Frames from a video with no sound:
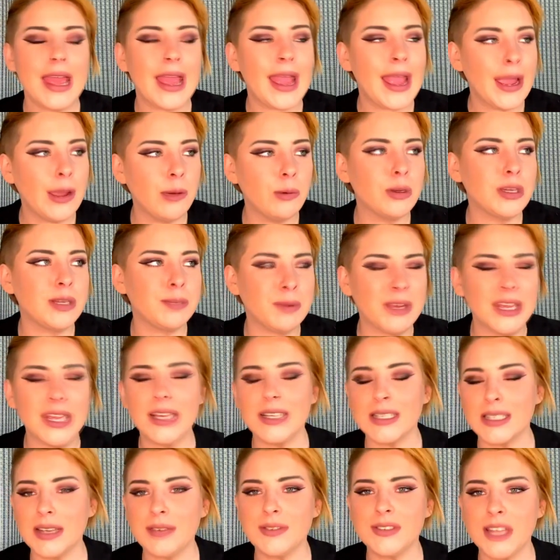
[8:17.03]
It would be
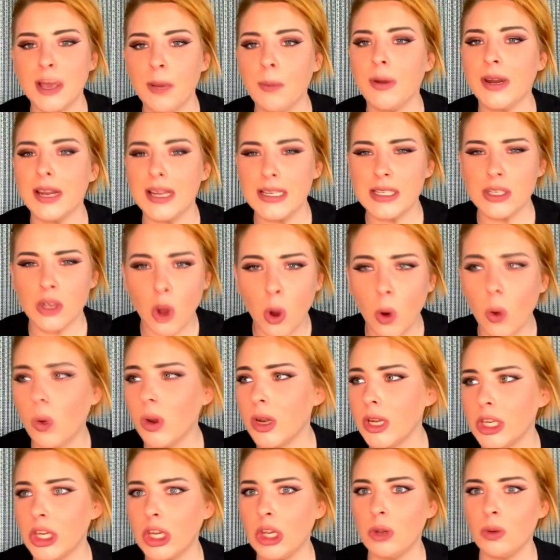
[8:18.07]
as if someone is
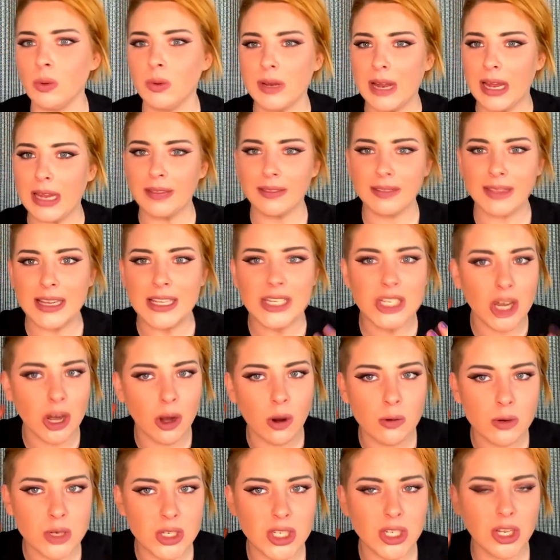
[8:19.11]
calling you, like, this
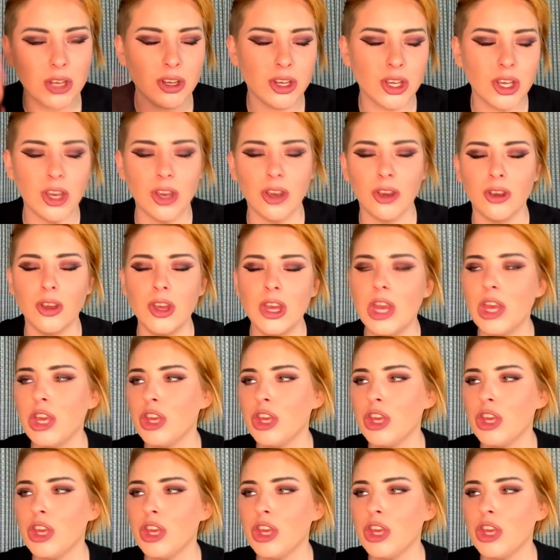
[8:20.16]
close to your ear.